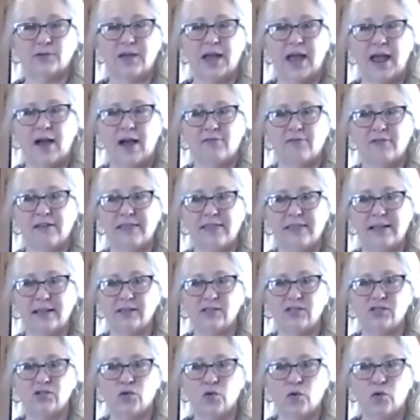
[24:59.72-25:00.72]

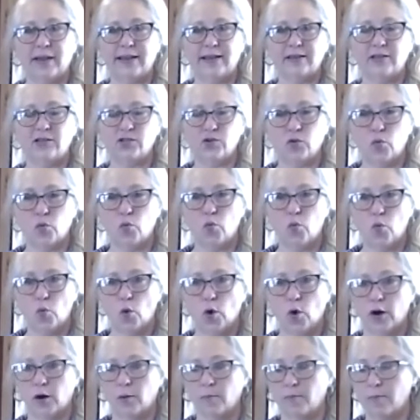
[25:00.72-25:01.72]
everything's going to
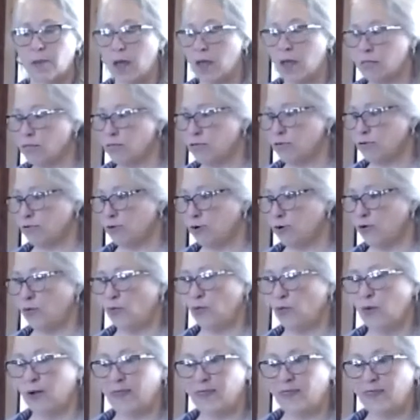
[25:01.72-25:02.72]
warm through
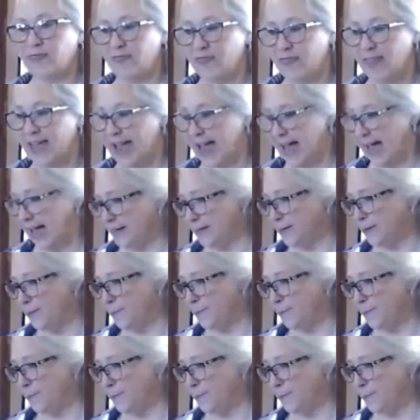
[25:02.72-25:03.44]
with that.